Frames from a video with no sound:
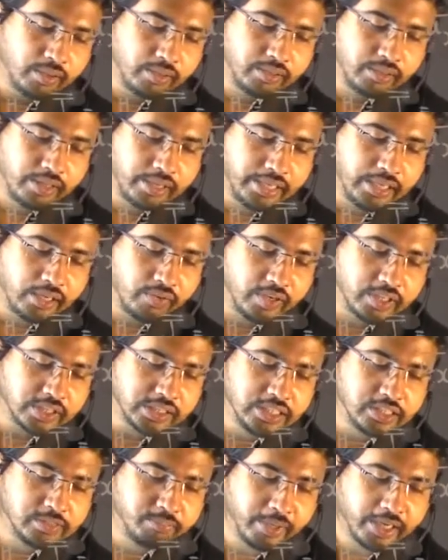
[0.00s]
the equation
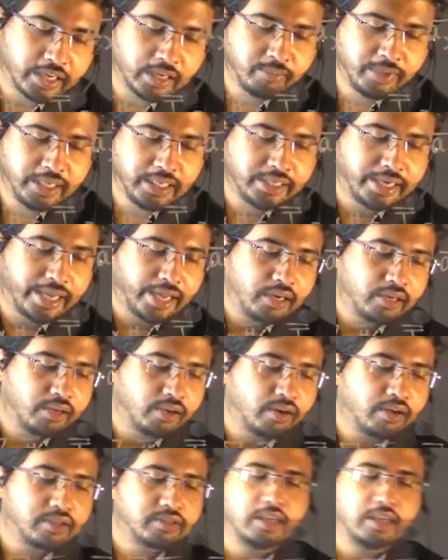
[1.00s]
is becoming del cross